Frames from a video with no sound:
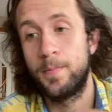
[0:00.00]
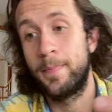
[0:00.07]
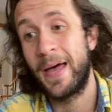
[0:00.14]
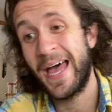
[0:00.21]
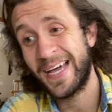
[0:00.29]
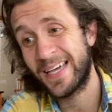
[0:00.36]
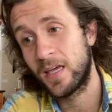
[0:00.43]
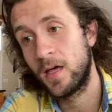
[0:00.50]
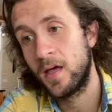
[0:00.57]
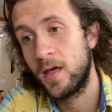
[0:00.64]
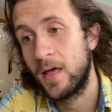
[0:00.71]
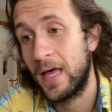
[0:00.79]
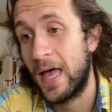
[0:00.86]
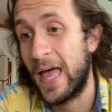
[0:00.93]
back,
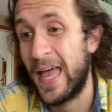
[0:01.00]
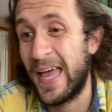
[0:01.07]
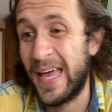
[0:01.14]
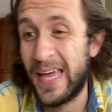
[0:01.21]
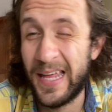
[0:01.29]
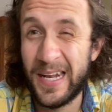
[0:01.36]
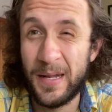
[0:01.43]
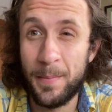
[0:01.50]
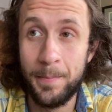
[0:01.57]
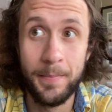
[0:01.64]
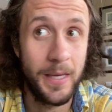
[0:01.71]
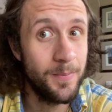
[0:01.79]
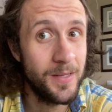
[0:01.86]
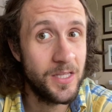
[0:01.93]
and
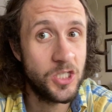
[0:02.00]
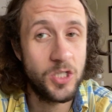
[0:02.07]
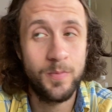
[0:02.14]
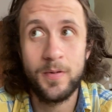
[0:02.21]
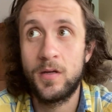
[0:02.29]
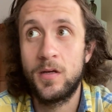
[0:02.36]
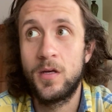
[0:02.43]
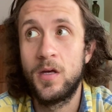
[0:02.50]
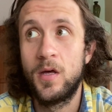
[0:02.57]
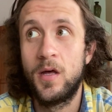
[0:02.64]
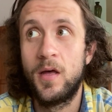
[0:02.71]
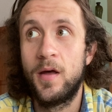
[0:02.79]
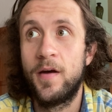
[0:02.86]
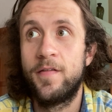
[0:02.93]
maybe the shipping
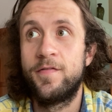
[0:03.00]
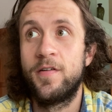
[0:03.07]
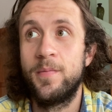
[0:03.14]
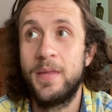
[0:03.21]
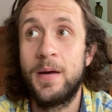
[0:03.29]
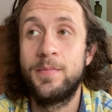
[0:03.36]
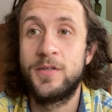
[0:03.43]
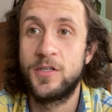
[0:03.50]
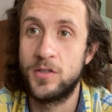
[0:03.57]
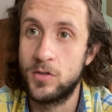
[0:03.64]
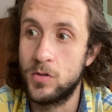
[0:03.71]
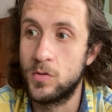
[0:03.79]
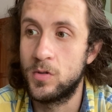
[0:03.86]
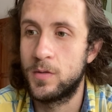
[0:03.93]
from them to
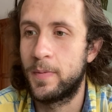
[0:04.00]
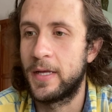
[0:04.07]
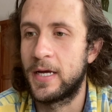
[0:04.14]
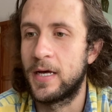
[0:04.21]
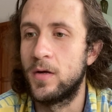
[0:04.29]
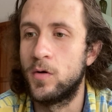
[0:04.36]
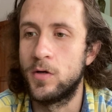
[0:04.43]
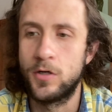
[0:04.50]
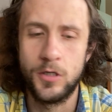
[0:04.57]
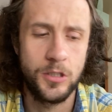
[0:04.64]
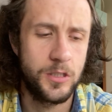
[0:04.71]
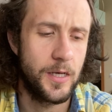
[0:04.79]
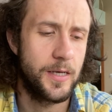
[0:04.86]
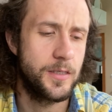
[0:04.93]
you, depending on the order your
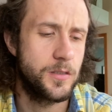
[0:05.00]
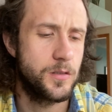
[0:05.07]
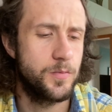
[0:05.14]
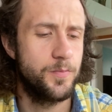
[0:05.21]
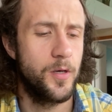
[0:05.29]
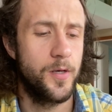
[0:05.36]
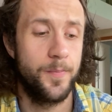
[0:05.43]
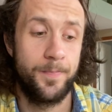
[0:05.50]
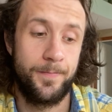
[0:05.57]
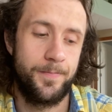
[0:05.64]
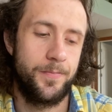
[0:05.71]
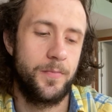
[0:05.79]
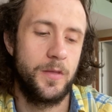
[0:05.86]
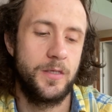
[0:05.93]
size, but
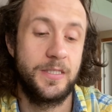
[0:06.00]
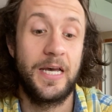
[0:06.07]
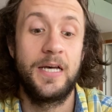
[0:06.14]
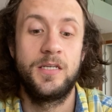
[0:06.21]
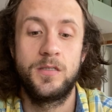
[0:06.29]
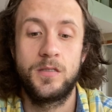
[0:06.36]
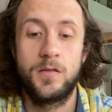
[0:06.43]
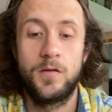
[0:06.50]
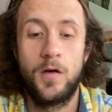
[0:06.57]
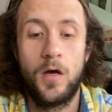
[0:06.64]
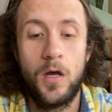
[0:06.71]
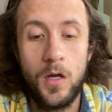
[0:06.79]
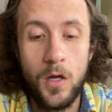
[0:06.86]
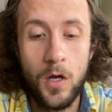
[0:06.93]
the size
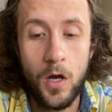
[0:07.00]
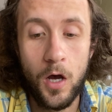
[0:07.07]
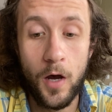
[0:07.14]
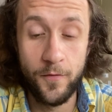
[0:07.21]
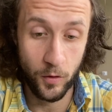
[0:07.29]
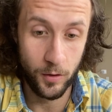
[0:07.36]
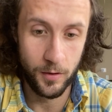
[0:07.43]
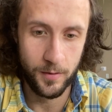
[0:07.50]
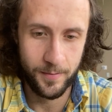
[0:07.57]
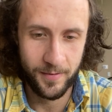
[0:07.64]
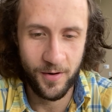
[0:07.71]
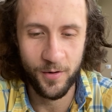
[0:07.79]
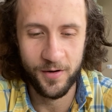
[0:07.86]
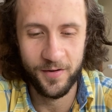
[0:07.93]
of your order,
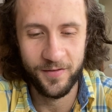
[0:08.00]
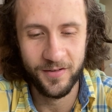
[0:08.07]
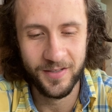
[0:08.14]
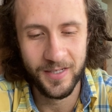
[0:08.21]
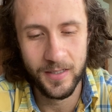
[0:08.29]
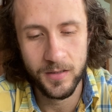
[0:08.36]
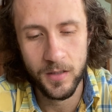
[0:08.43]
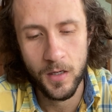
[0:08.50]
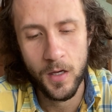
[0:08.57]
whatever your size.